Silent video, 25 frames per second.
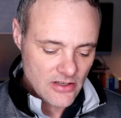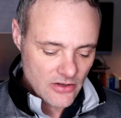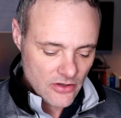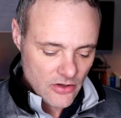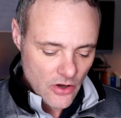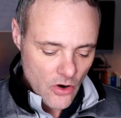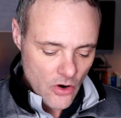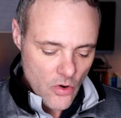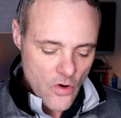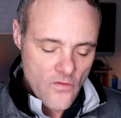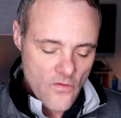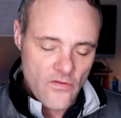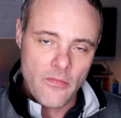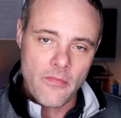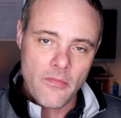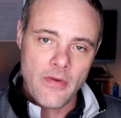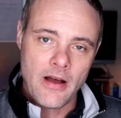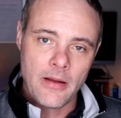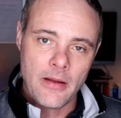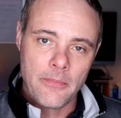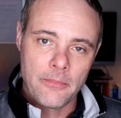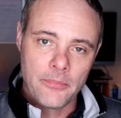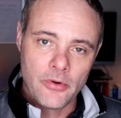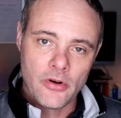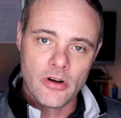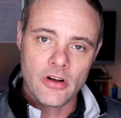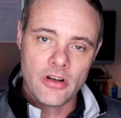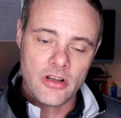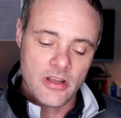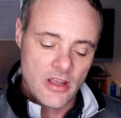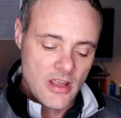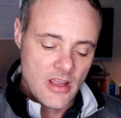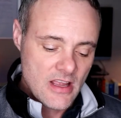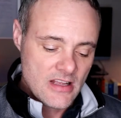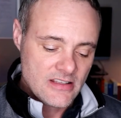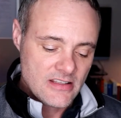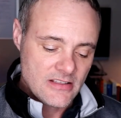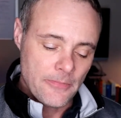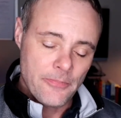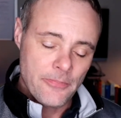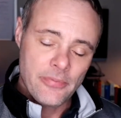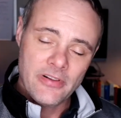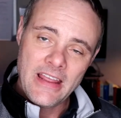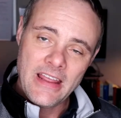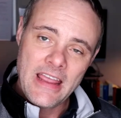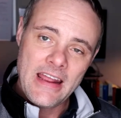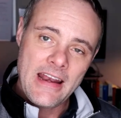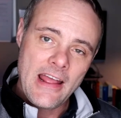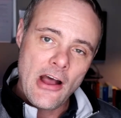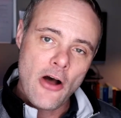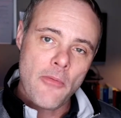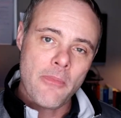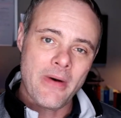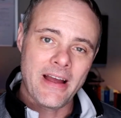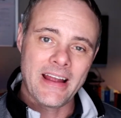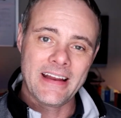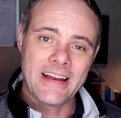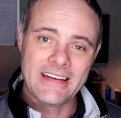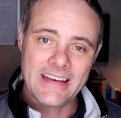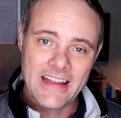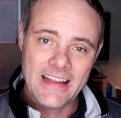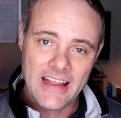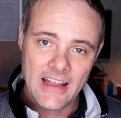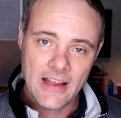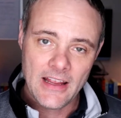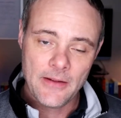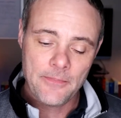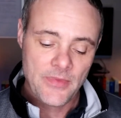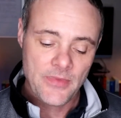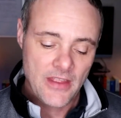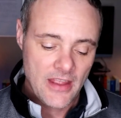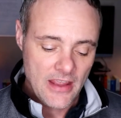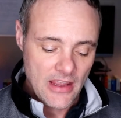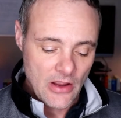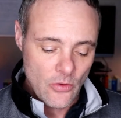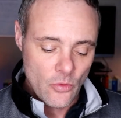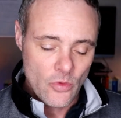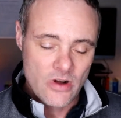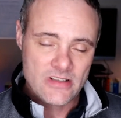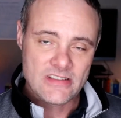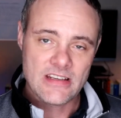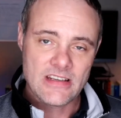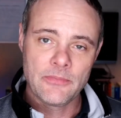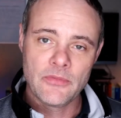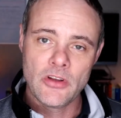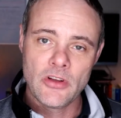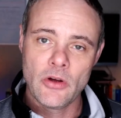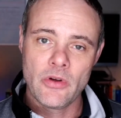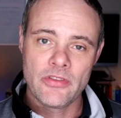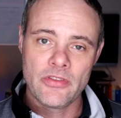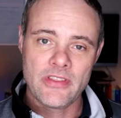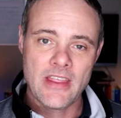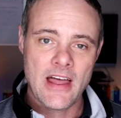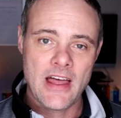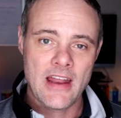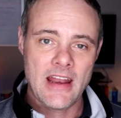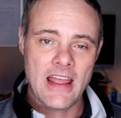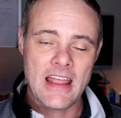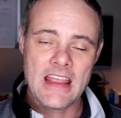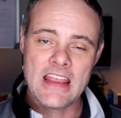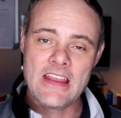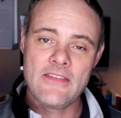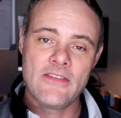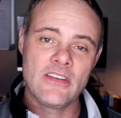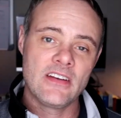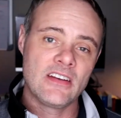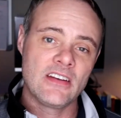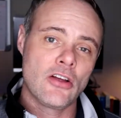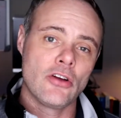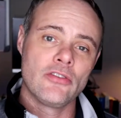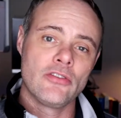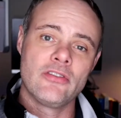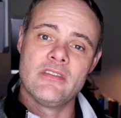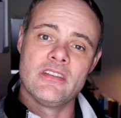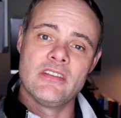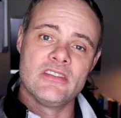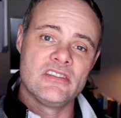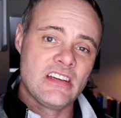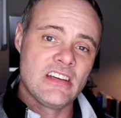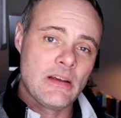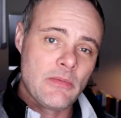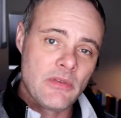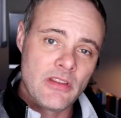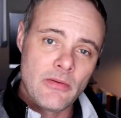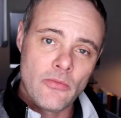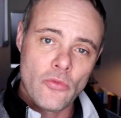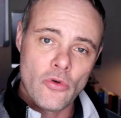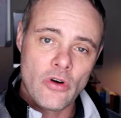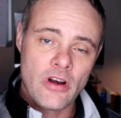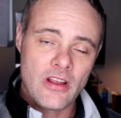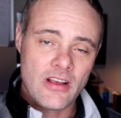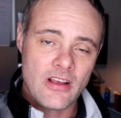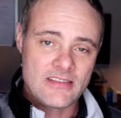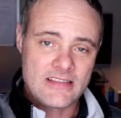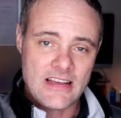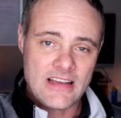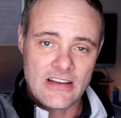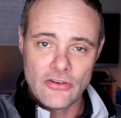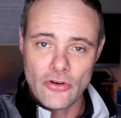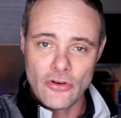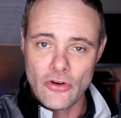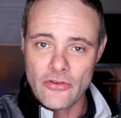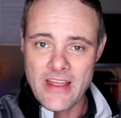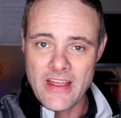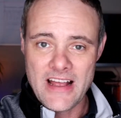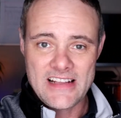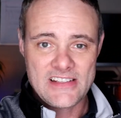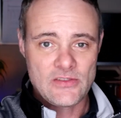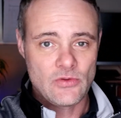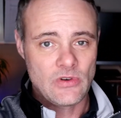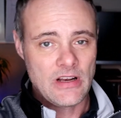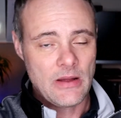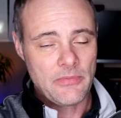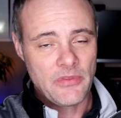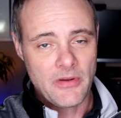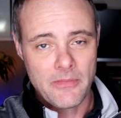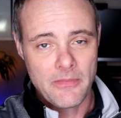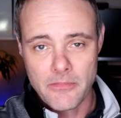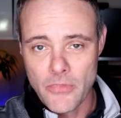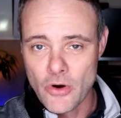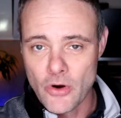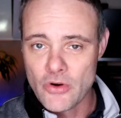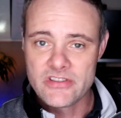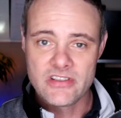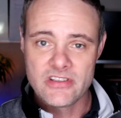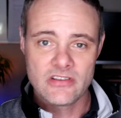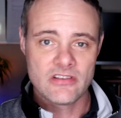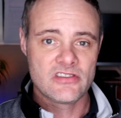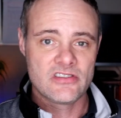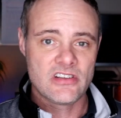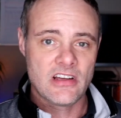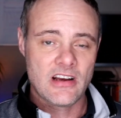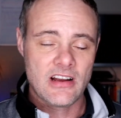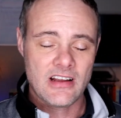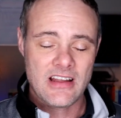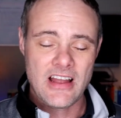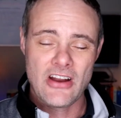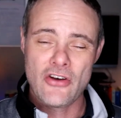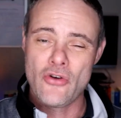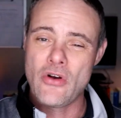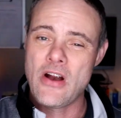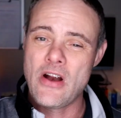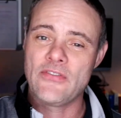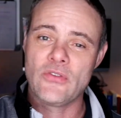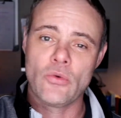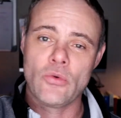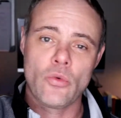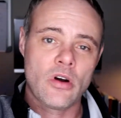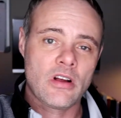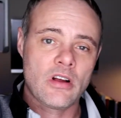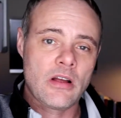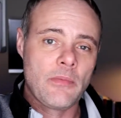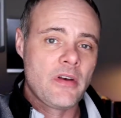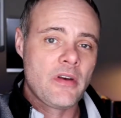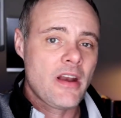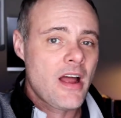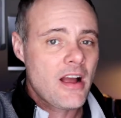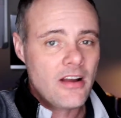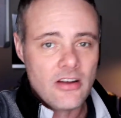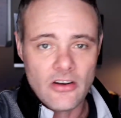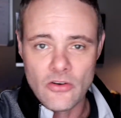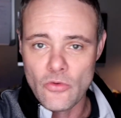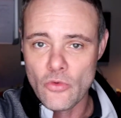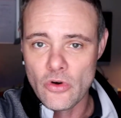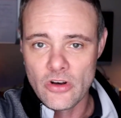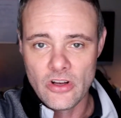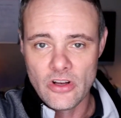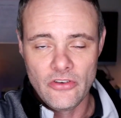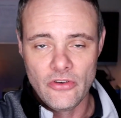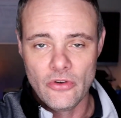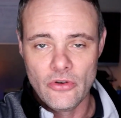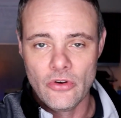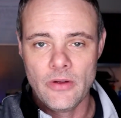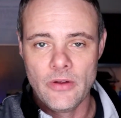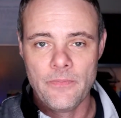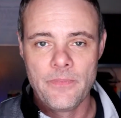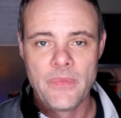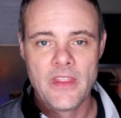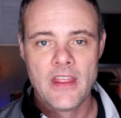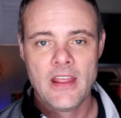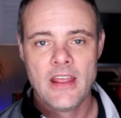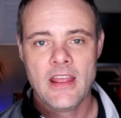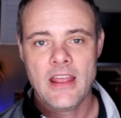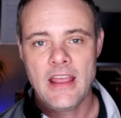to go over my book, to plan out my day. And once I'm done with that, I even go to the gym in the morning because I know that's when I'm the most energetic. I know after work I'm not going to want to do it.